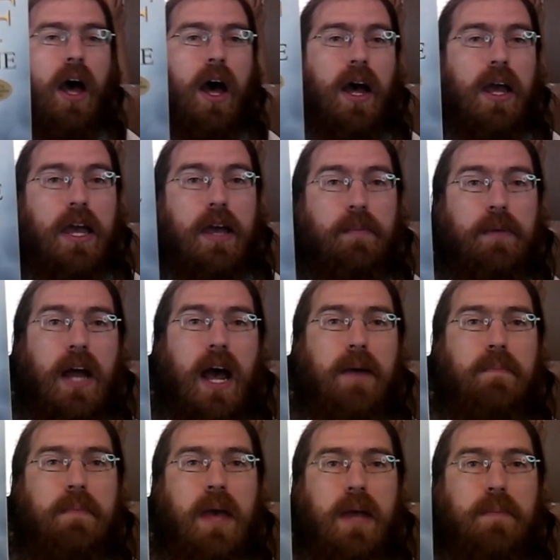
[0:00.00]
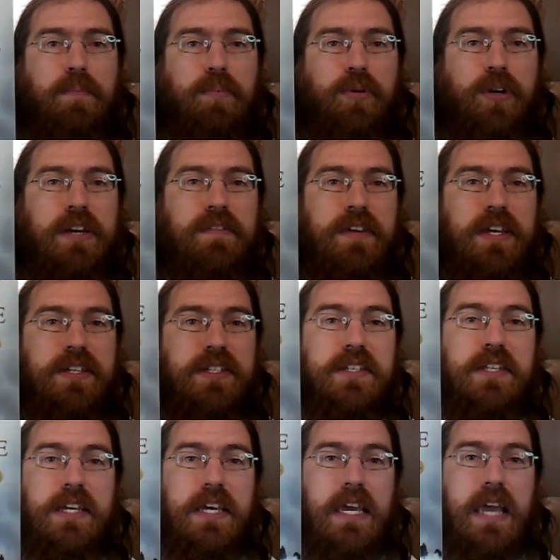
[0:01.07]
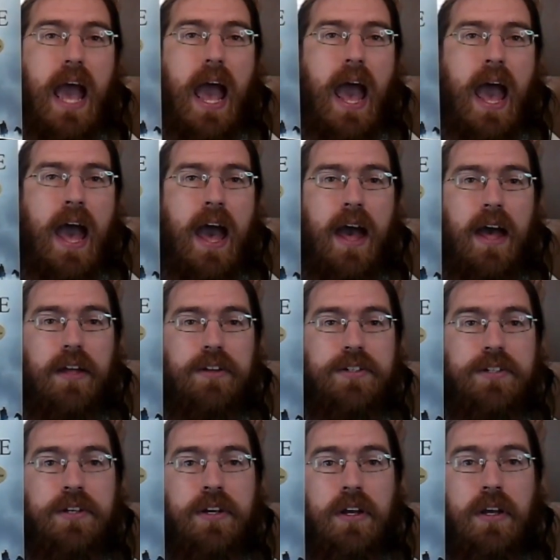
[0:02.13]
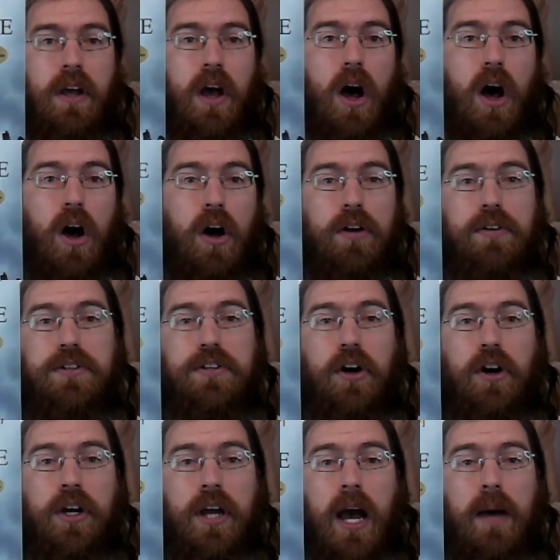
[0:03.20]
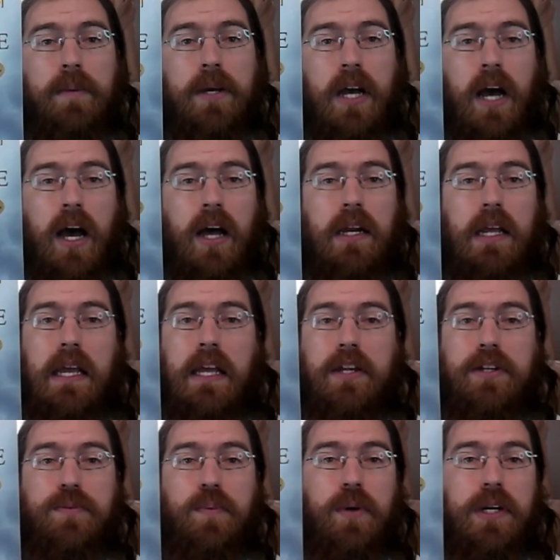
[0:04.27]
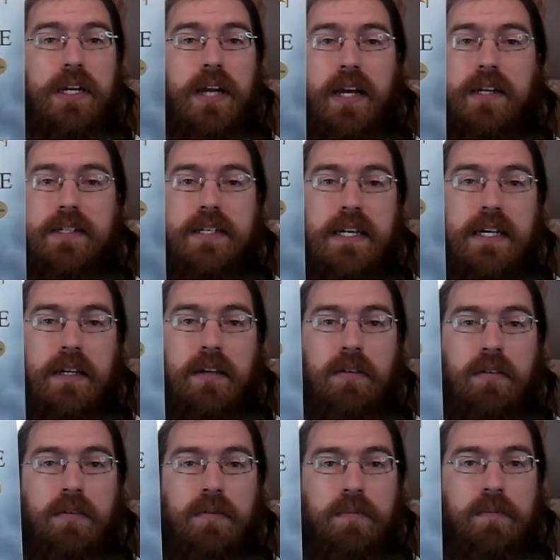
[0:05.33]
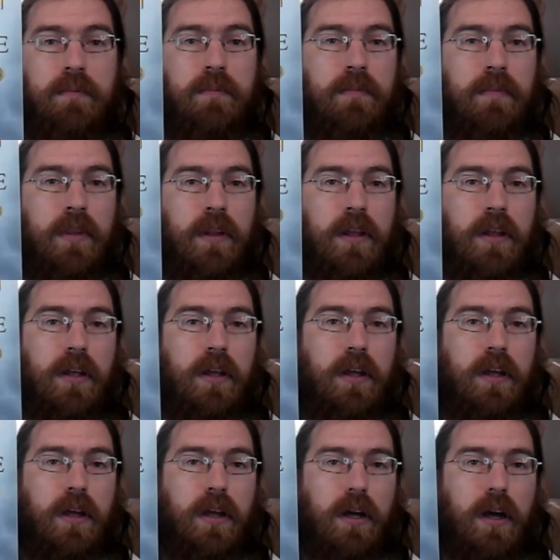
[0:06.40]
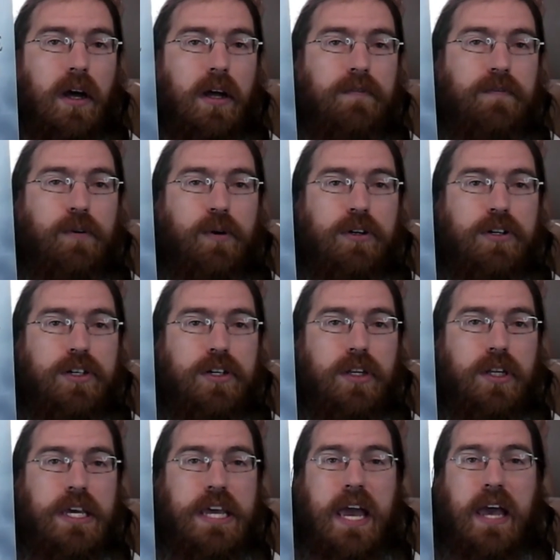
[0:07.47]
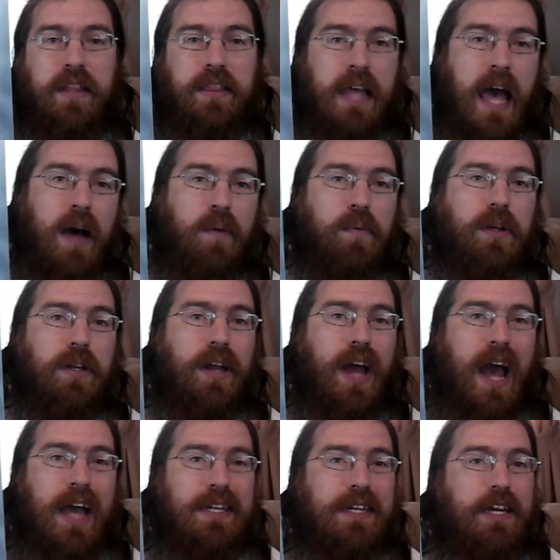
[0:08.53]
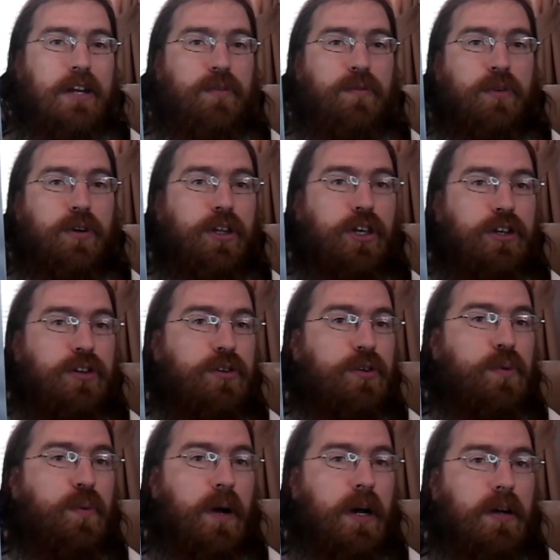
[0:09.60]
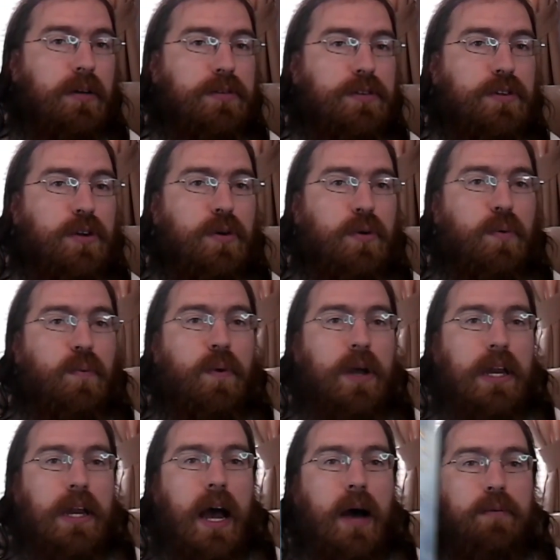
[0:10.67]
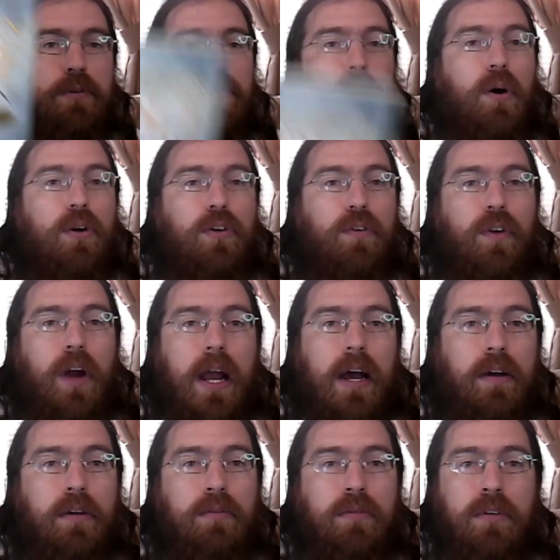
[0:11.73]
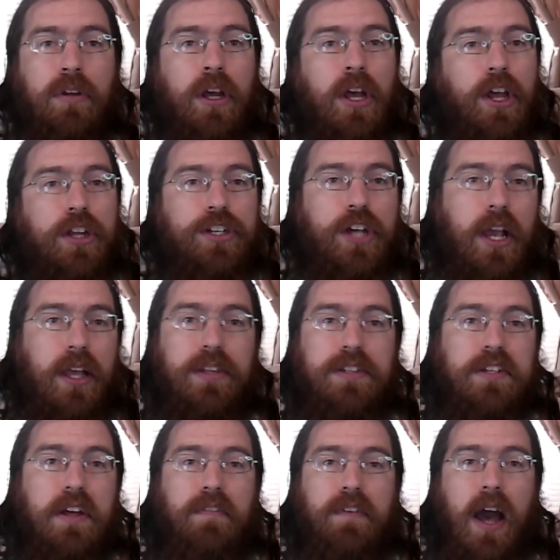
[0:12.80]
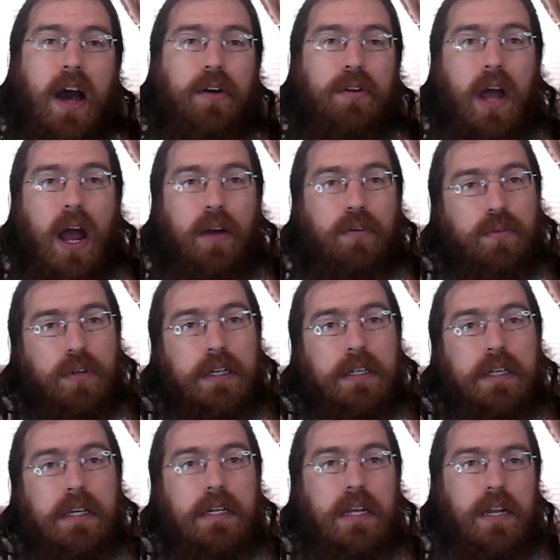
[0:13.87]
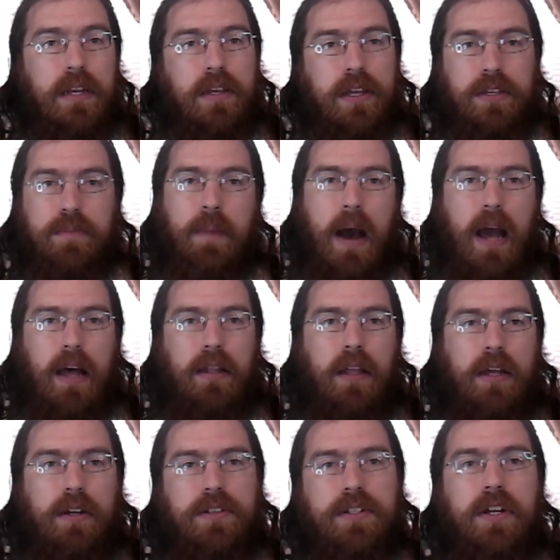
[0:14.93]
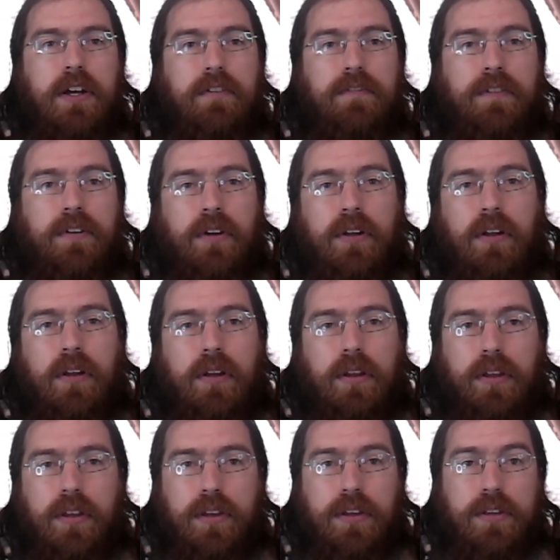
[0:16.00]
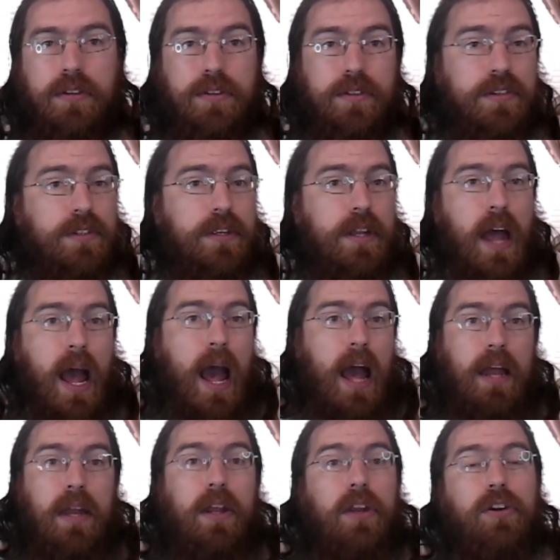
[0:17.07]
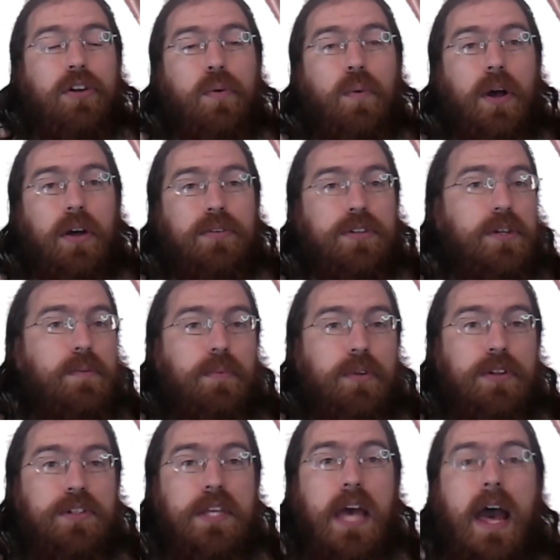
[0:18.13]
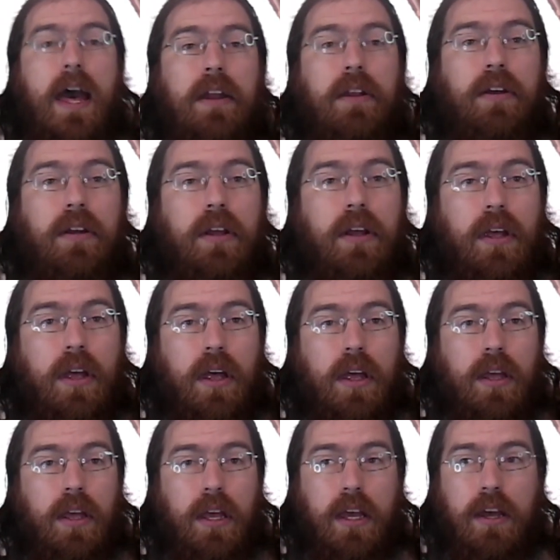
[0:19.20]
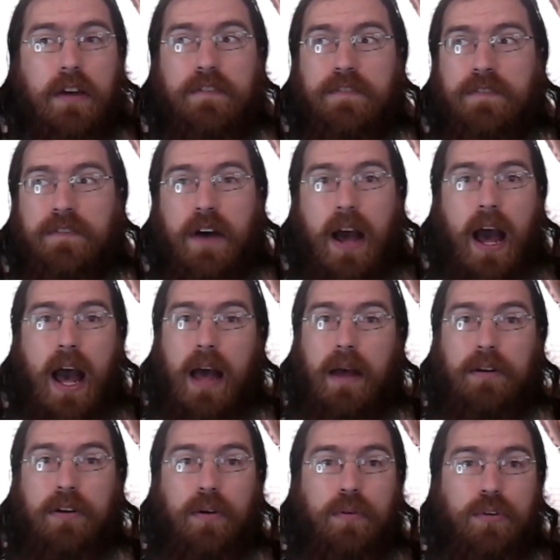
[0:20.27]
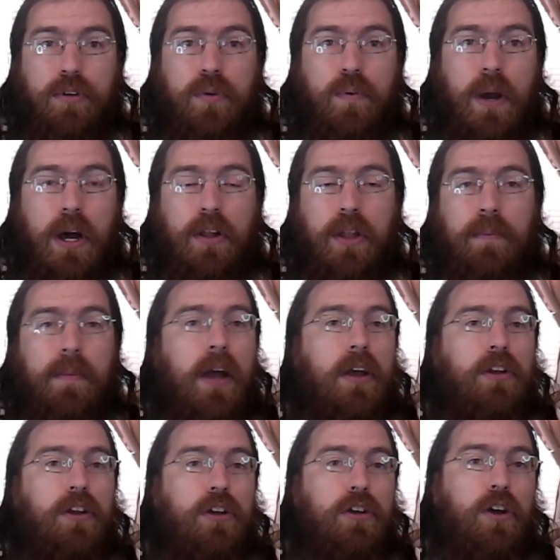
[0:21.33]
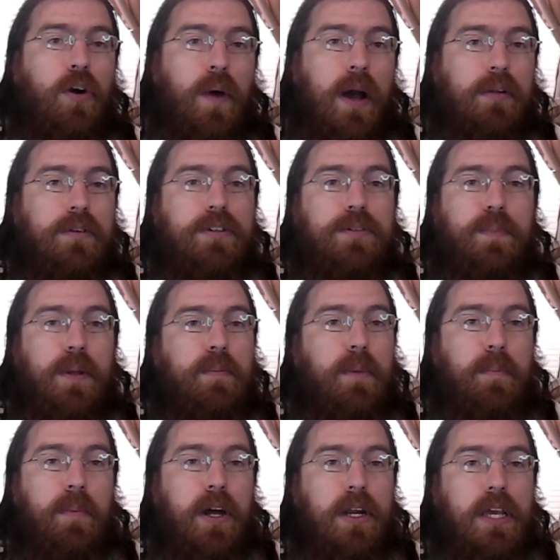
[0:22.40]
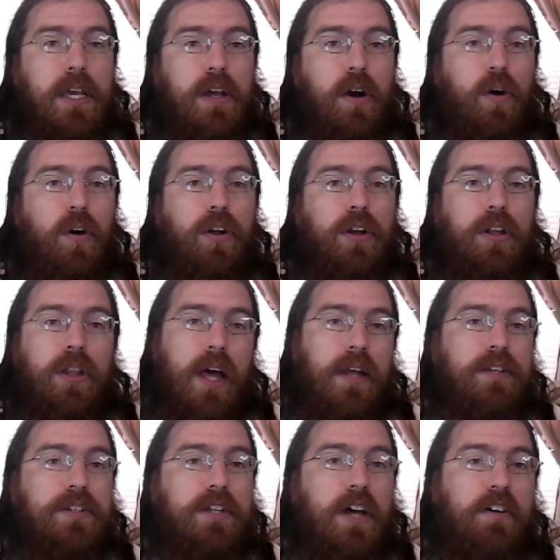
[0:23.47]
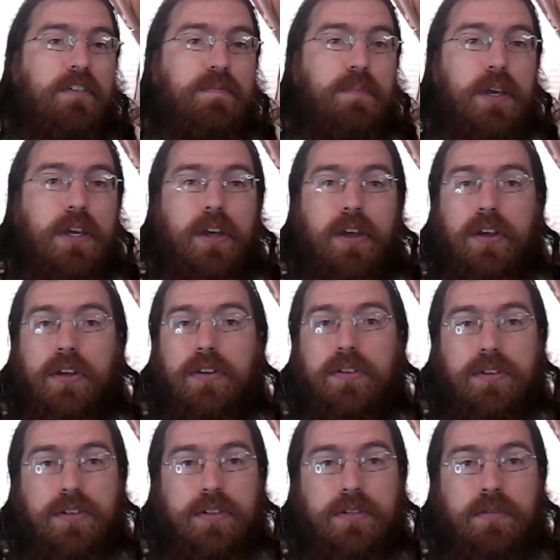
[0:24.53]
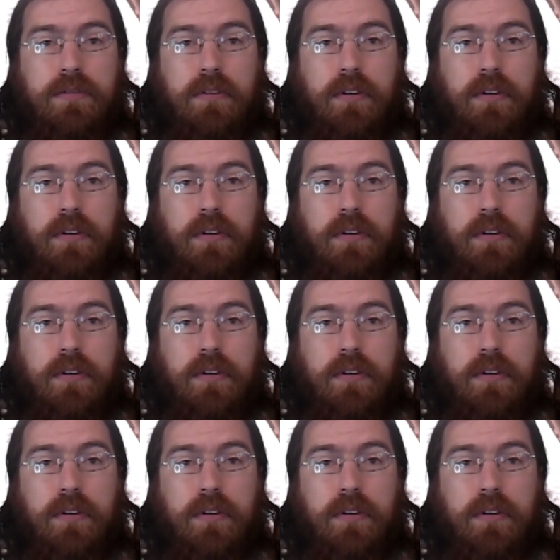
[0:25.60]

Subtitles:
Him and I met previously at All-Star Comic-Con in 2019. Unfortunately, at that one, I didn't really do well. So when I was walking around checking stuff out, I really didn't get to buy a lot of stuff because I didn't do well. Simple as that. If I don't do well, I'm not going to go out and spend my money on a lot of stuff because